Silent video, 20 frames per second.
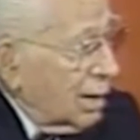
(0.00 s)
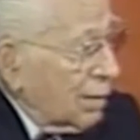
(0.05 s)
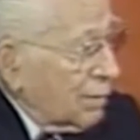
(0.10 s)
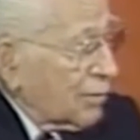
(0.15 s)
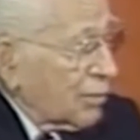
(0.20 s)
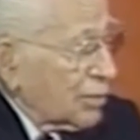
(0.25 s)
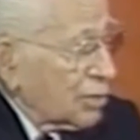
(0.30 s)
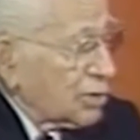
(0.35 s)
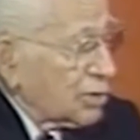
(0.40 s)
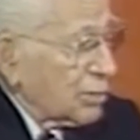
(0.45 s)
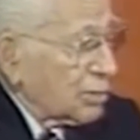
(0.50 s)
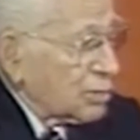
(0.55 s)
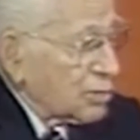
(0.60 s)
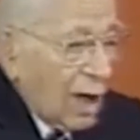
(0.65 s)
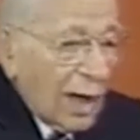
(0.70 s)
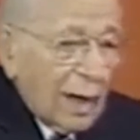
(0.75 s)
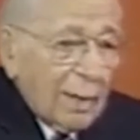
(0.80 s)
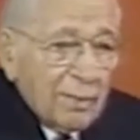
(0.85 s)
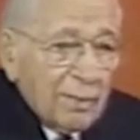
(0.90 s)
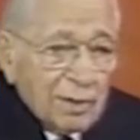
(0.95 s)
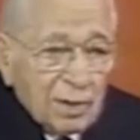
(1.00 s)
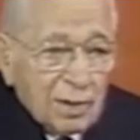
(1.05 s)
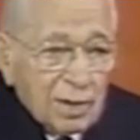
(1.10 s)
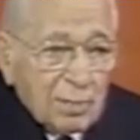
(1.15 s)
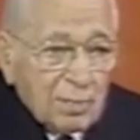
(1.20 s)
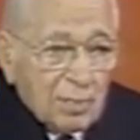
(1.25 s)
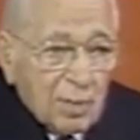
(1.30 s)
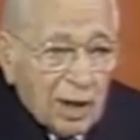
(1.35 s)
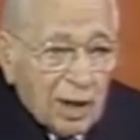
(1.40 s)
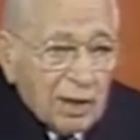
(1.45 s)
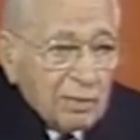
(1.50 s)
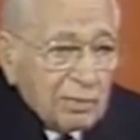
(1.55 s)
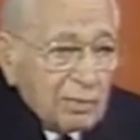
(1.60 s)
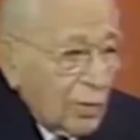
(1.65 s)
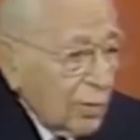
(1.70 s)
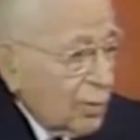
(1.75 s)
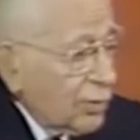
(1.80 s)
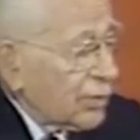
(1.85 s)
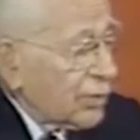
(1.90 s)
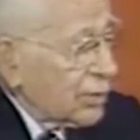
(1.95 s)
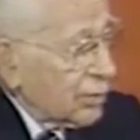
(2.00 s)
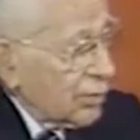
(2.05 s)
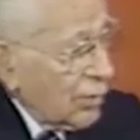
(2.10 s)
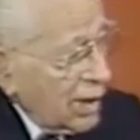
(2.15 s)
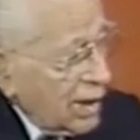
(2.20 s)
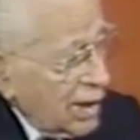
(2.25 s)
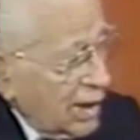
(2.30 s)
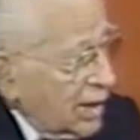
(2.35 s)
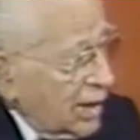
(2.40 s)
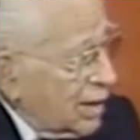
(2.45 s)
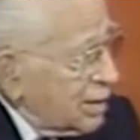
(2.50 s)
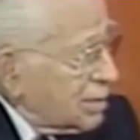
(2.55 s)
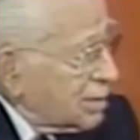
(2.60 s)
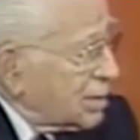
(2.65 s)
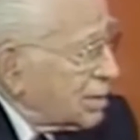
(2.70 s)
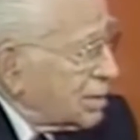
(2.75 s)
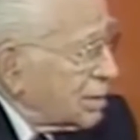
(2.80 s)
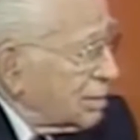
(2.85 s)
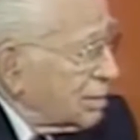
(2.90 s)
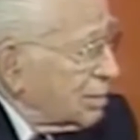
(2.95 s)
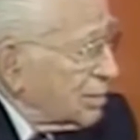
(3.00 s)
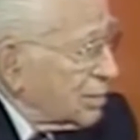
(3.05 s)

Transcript: and for subscribing to the Plain Truth and reading it.